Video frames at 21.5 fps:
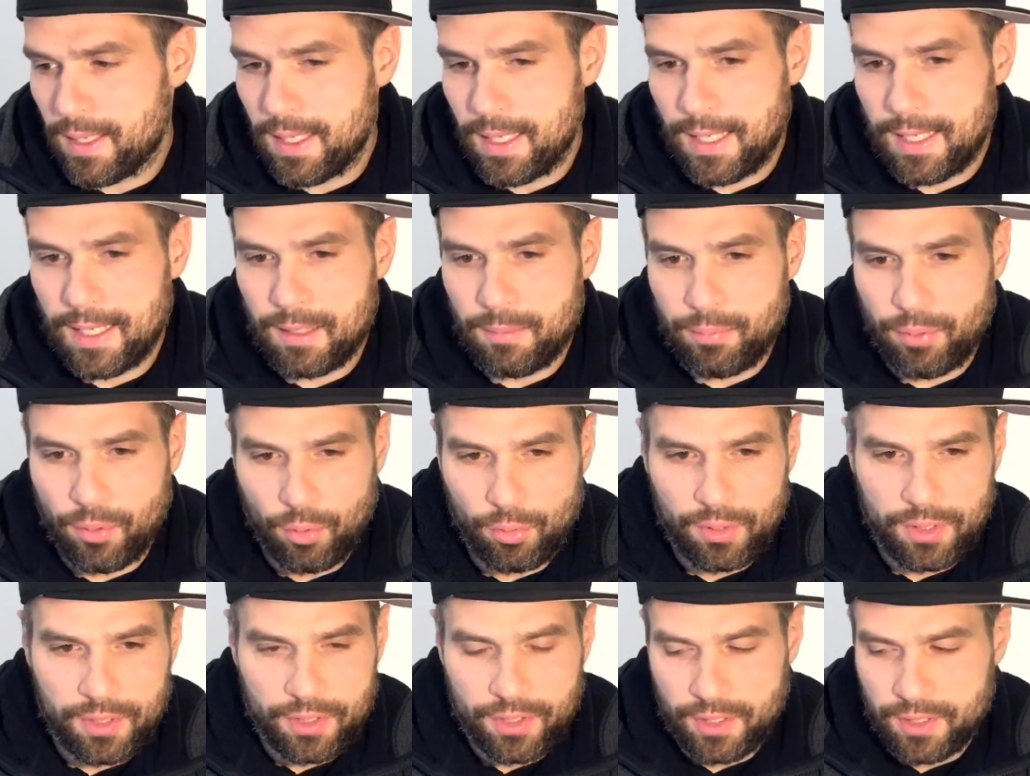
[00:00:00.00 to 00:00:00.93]
In
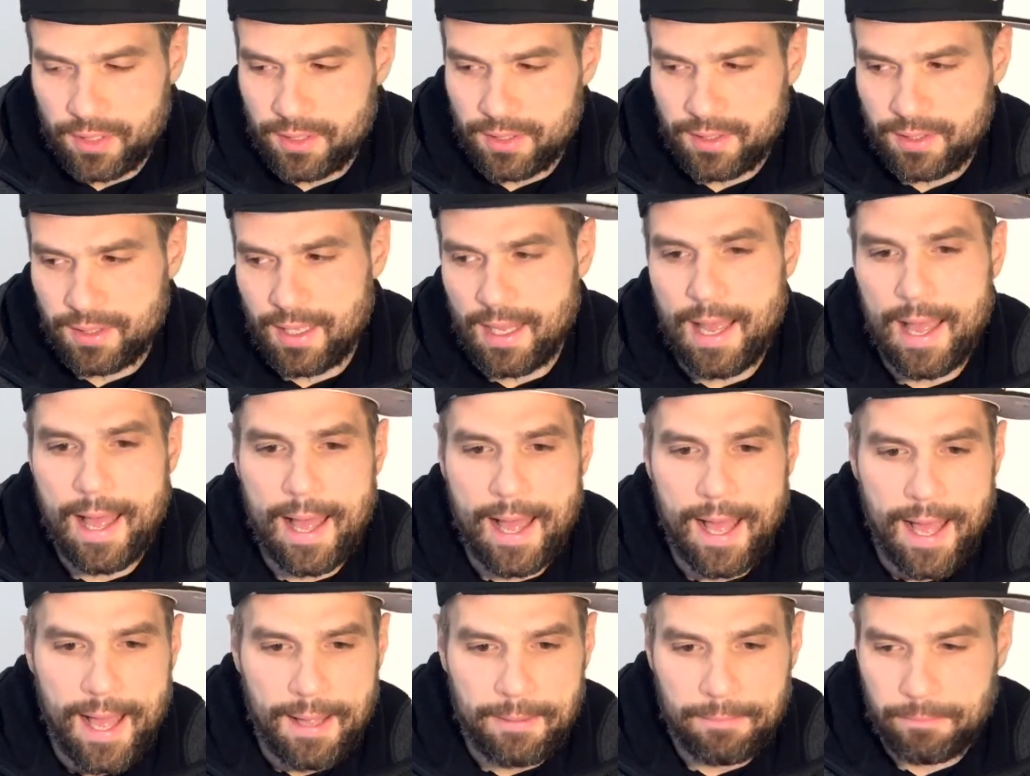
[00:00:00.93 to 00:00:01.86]
Polish, it's
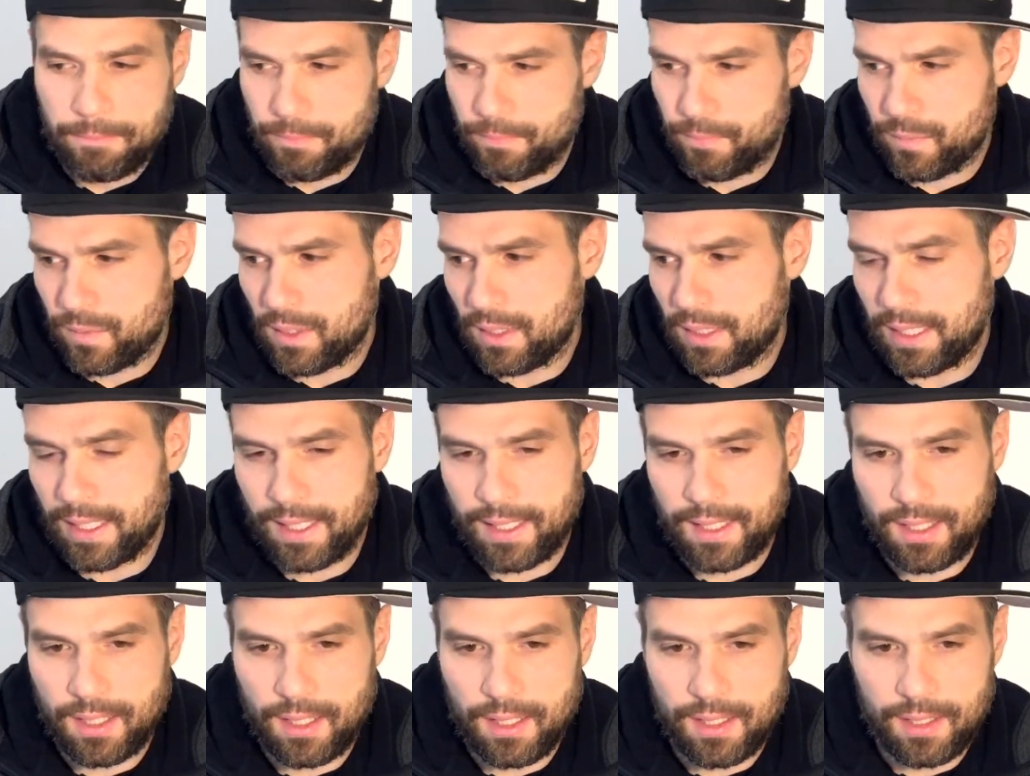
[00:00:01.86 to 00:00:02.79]
e,
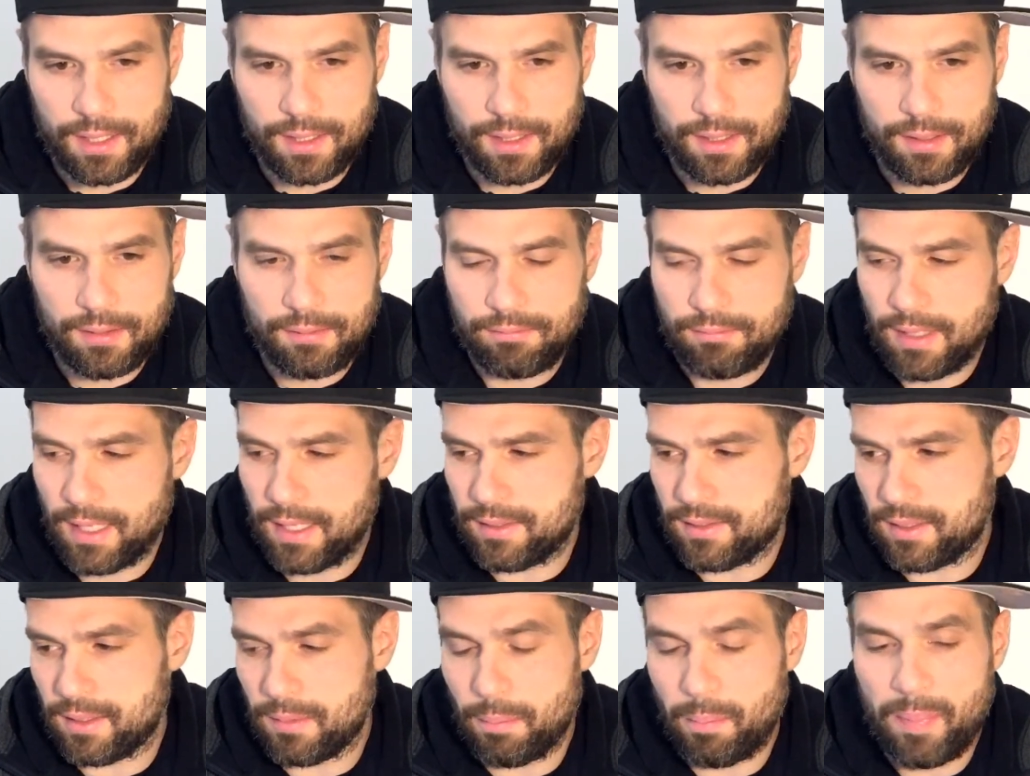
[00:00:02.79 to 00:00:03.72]
like as
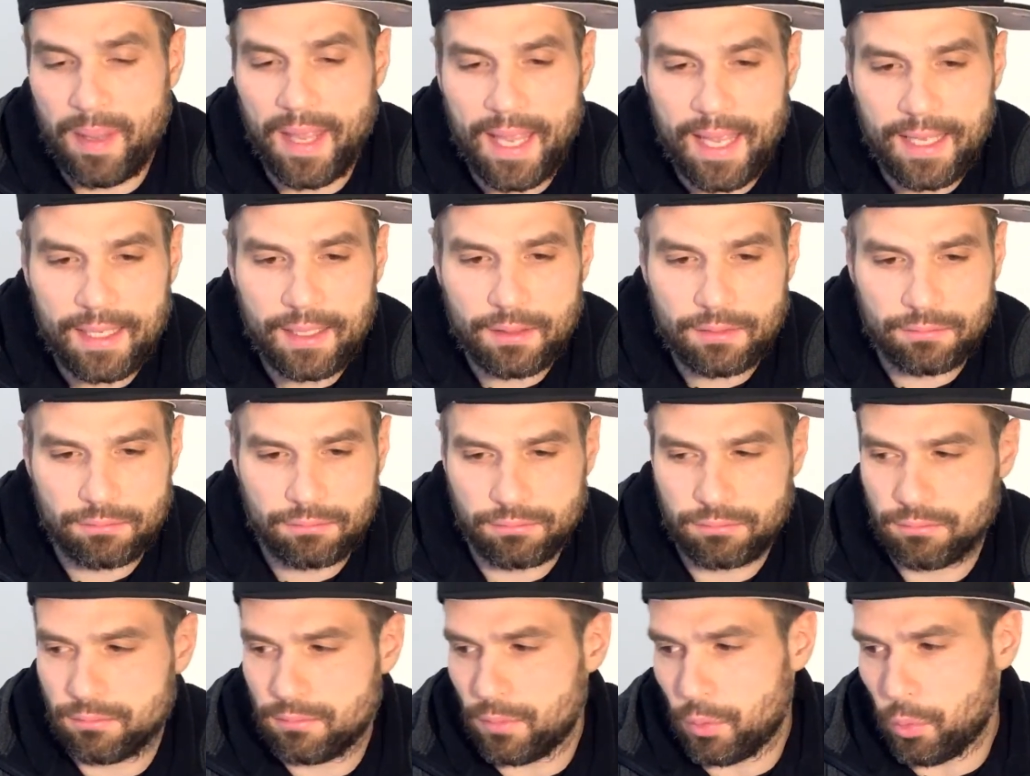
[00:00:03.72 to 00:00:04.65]
in pen
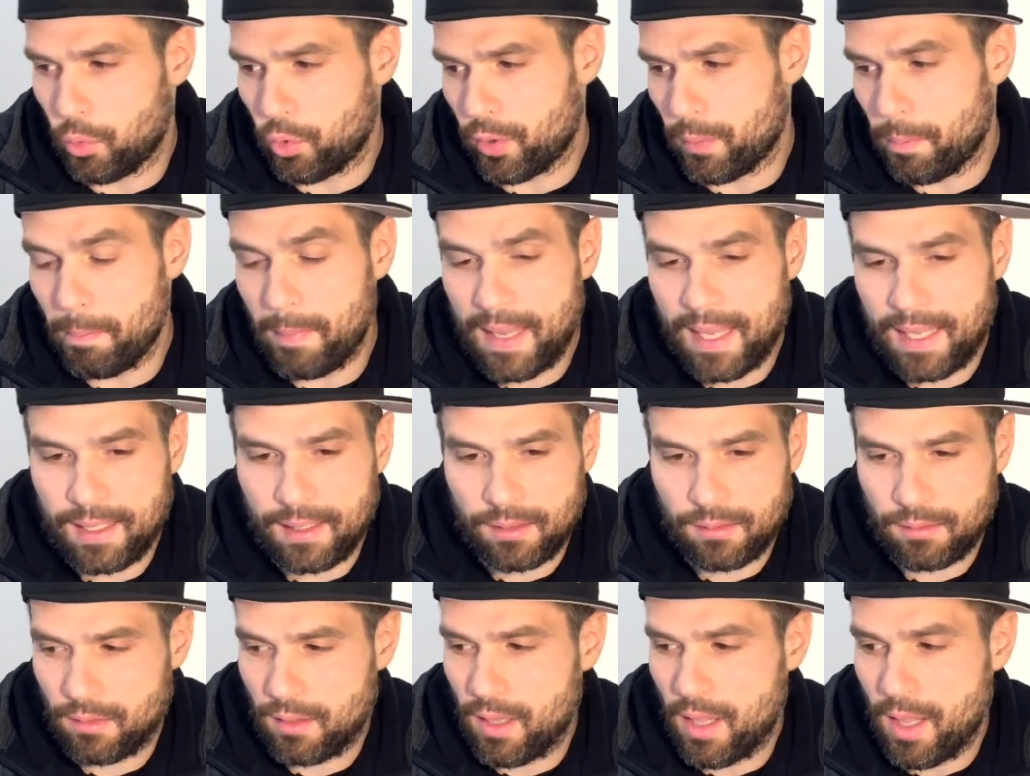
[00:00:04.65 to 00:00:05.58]
or
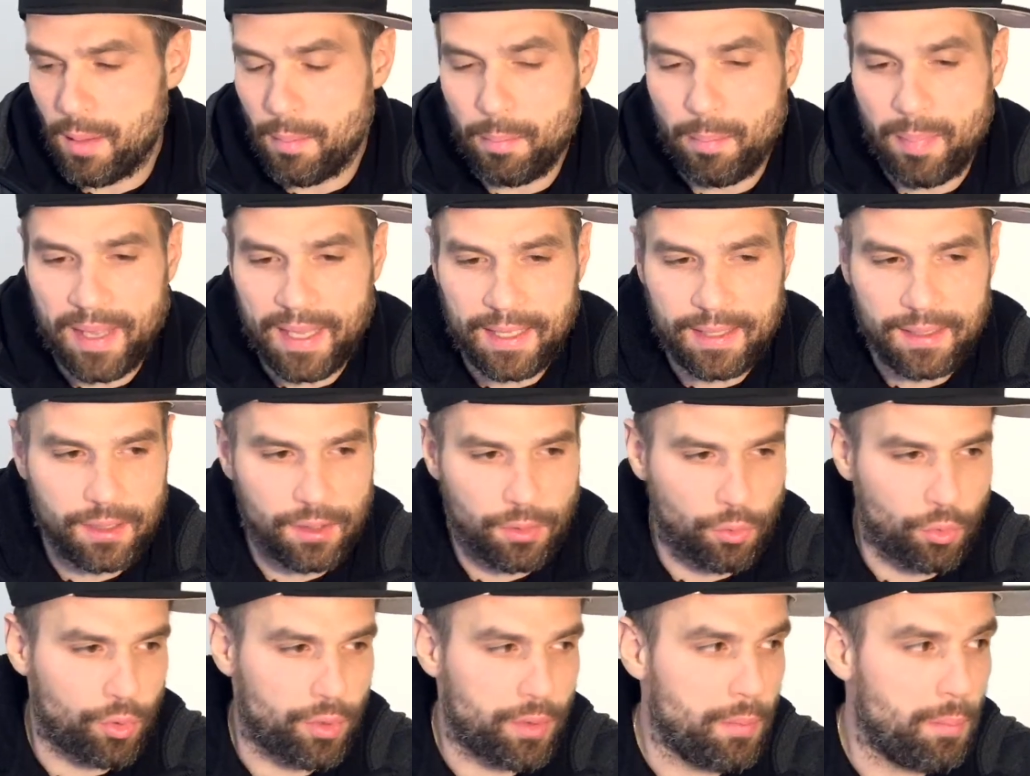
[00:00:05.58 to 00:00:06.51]
men, ben
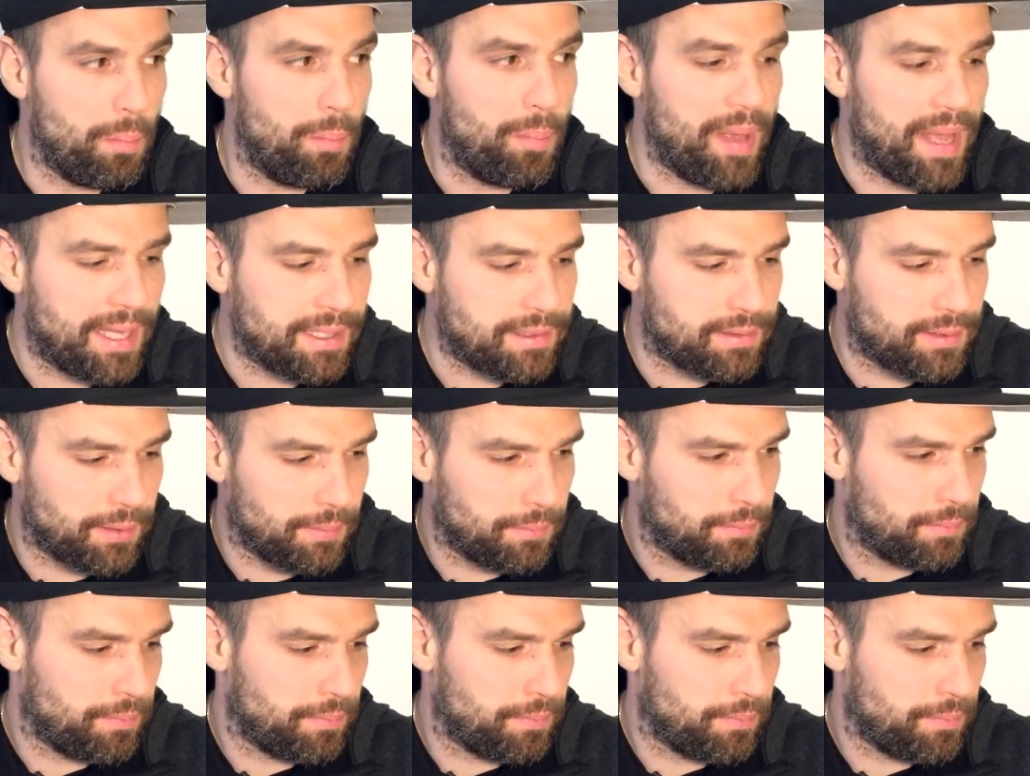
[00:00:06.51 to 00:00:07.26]
or bet.